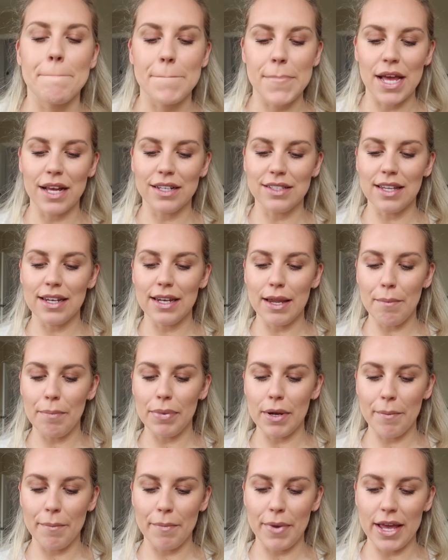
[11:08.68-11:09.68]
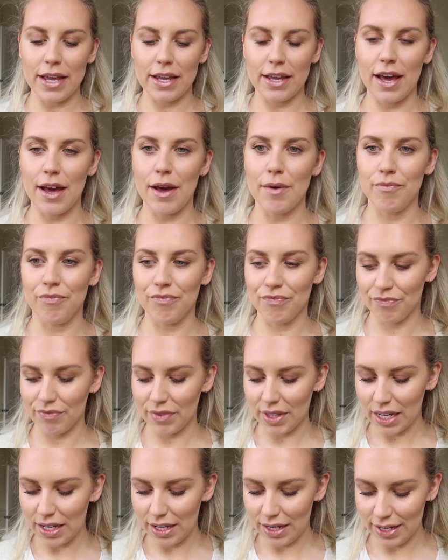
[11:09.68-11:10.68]
Yeah, it's a lip plumping um,
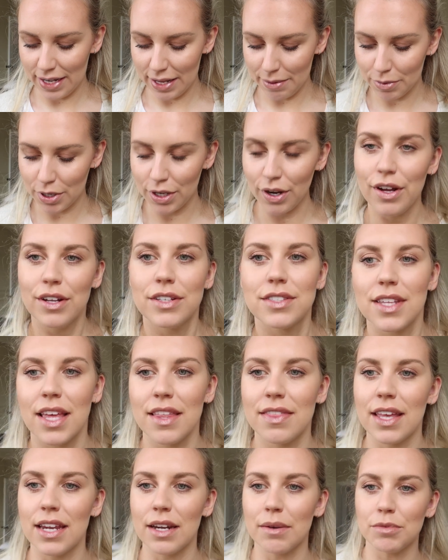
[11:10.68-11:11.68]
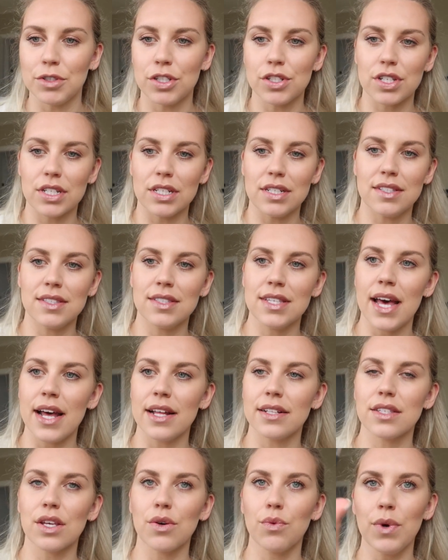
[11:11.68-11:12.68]
lip gloss. And then I'm just gonna
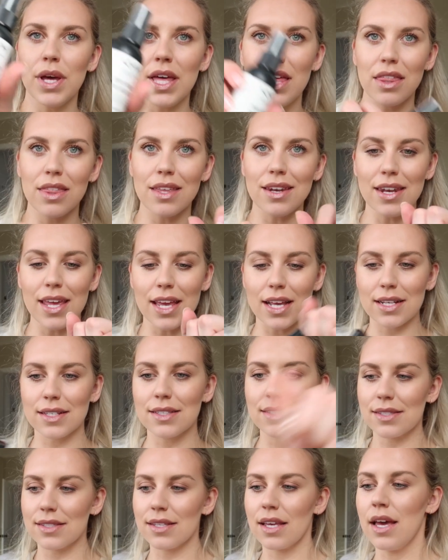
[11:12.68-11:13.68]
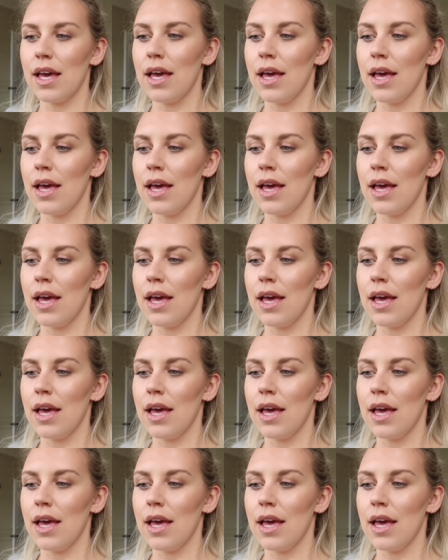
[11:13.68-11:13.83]
set with NYX